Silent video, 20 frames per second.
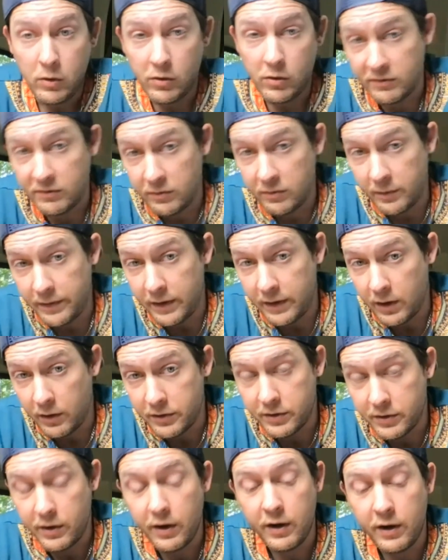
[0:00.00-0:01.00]
Also within
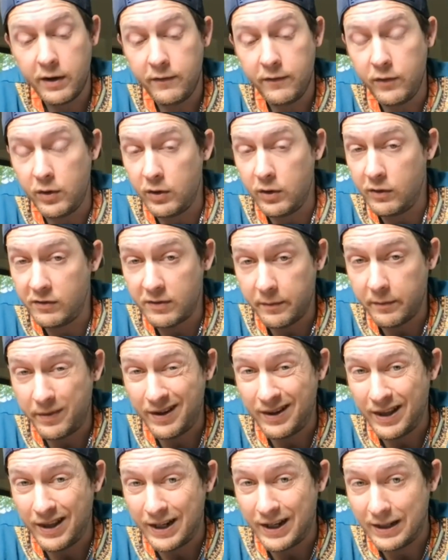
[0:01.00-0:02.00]
alternative, you can do
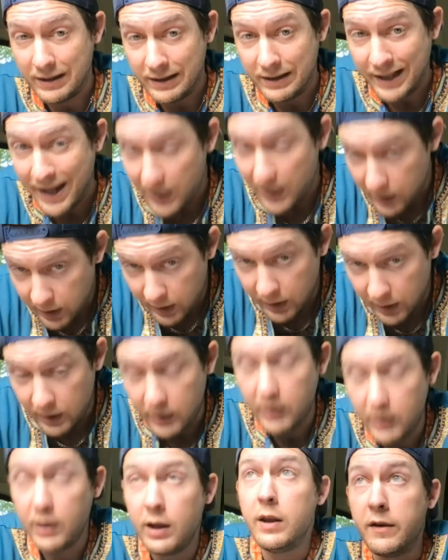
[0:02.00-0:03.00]
something like lending.